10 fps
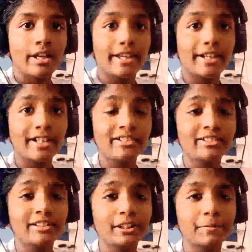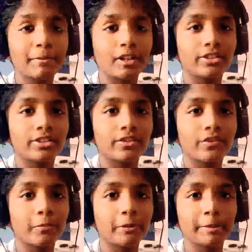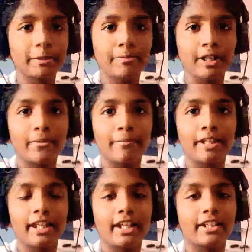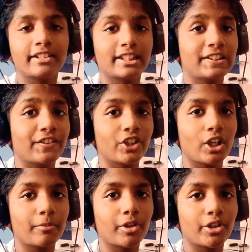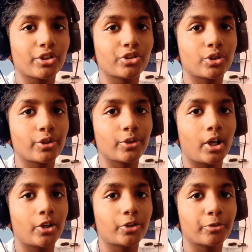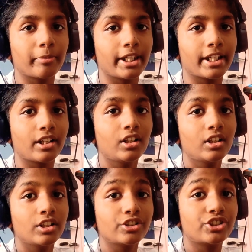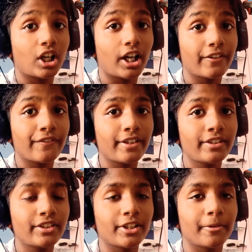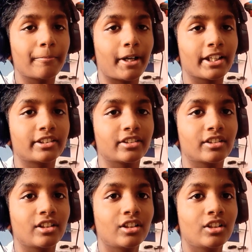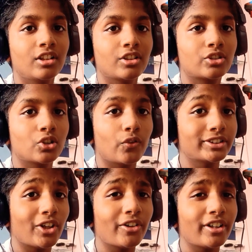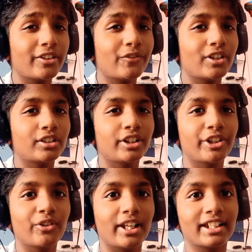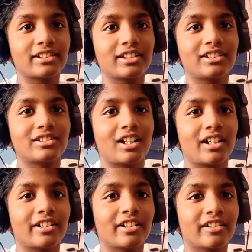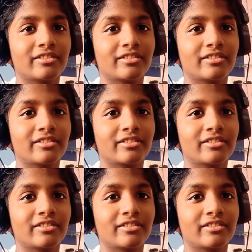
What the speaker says: Hey guys, this is Pradyun from PB Prime Play, and in this video I'm going to show you how to make JARVIS in Python. So without any further ado, let's get started.